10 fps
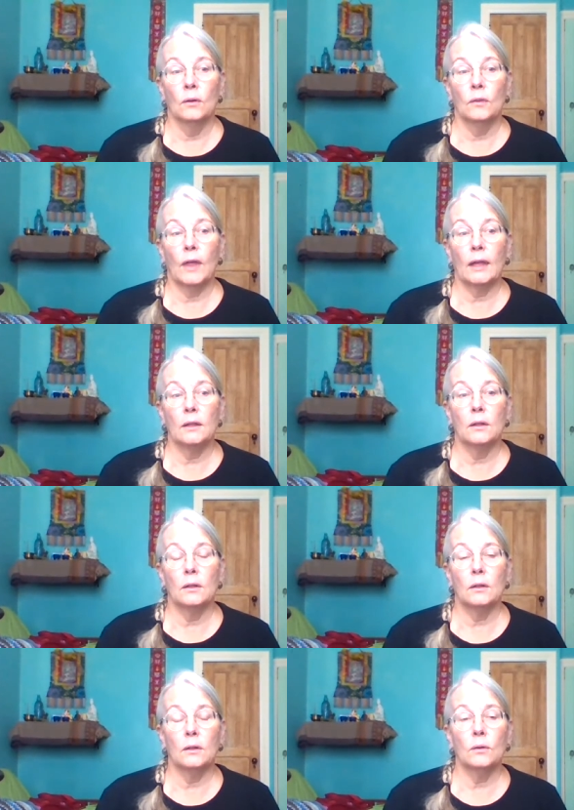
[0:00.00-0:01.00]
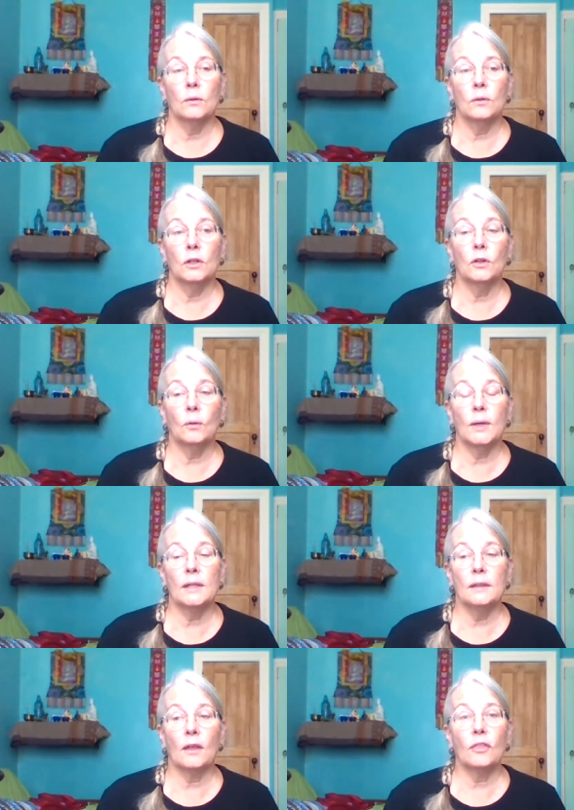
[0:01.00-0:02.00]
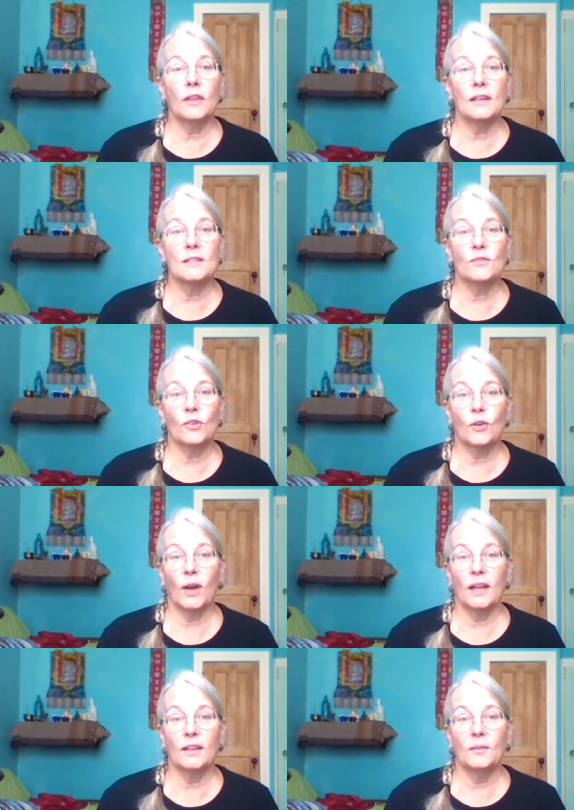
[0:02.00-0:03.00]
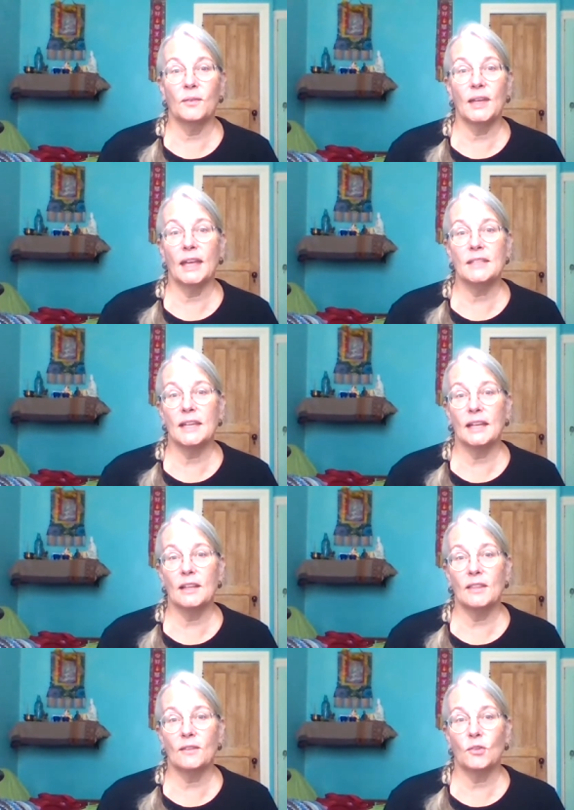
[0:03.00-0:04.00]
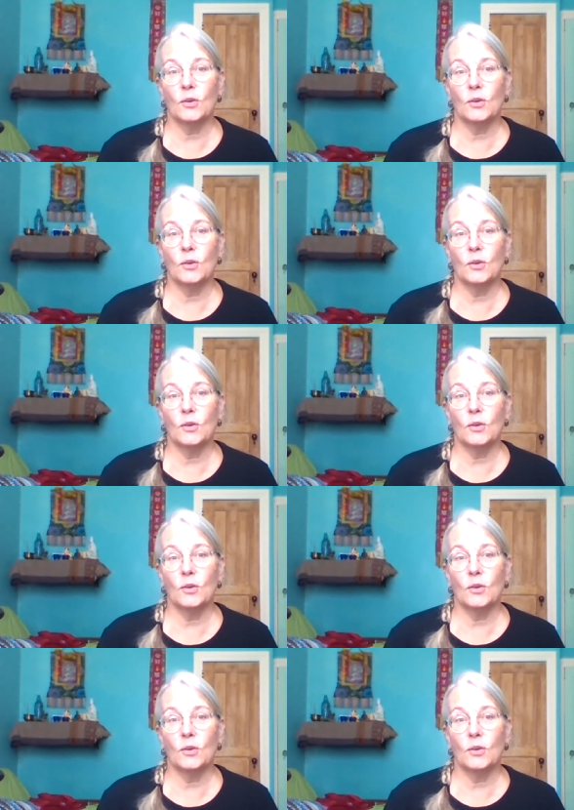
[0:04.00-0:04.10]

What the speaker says: that nothing is for granted. We can't take anything for